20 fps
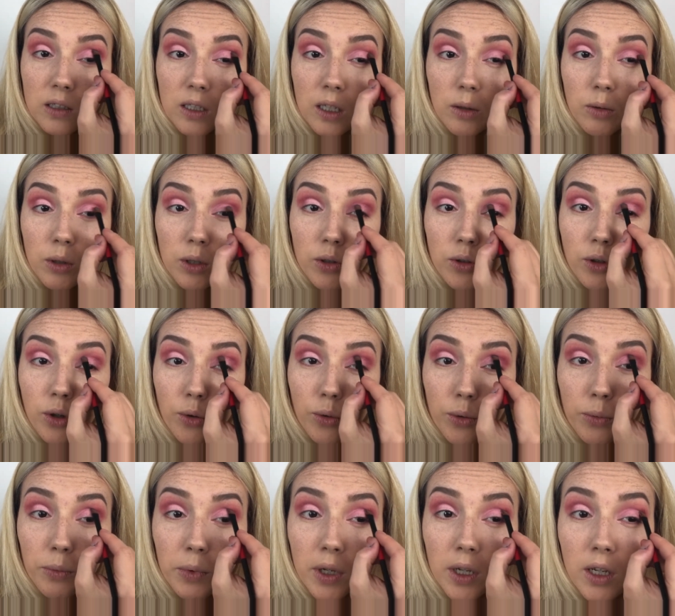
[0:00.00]
Someone
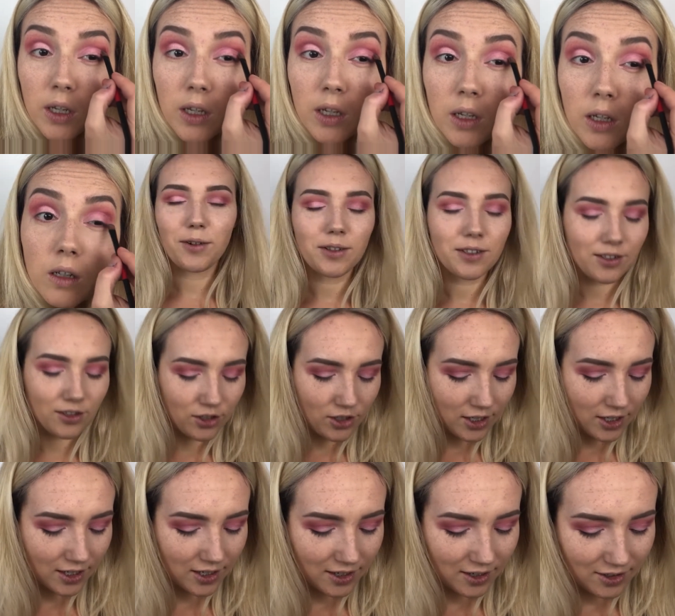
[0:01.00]
wrote me. I want to
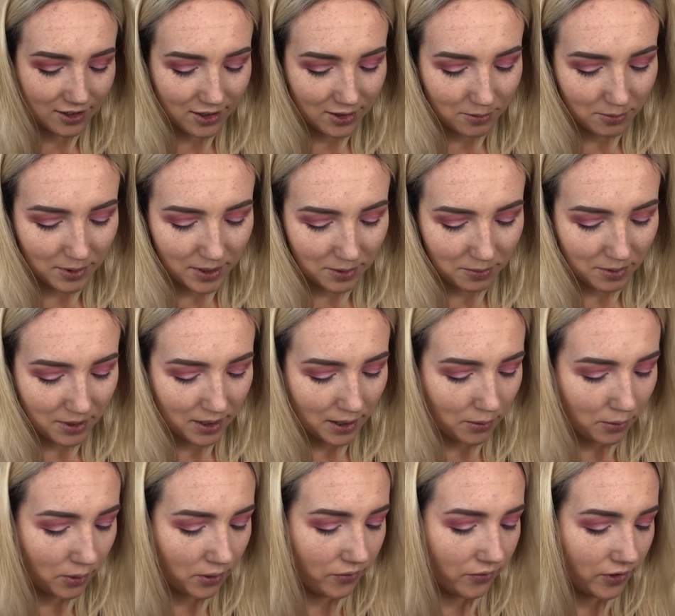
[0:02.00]
check it out so bad, but
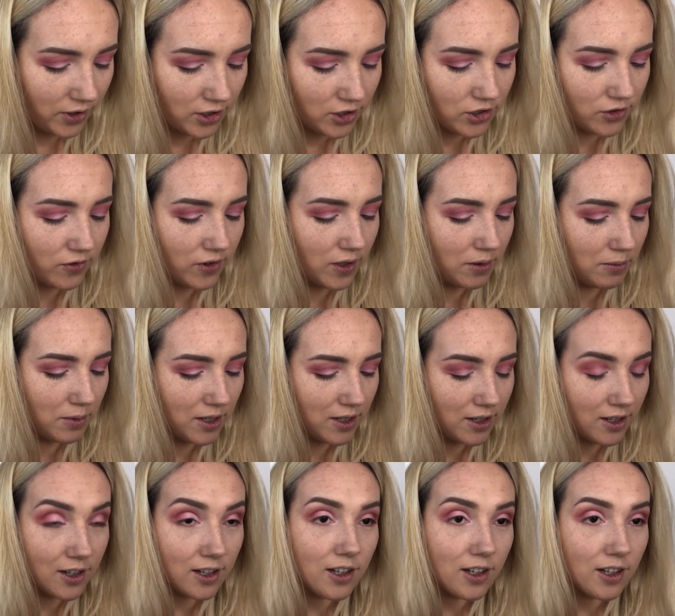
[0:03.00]
I will finish filming.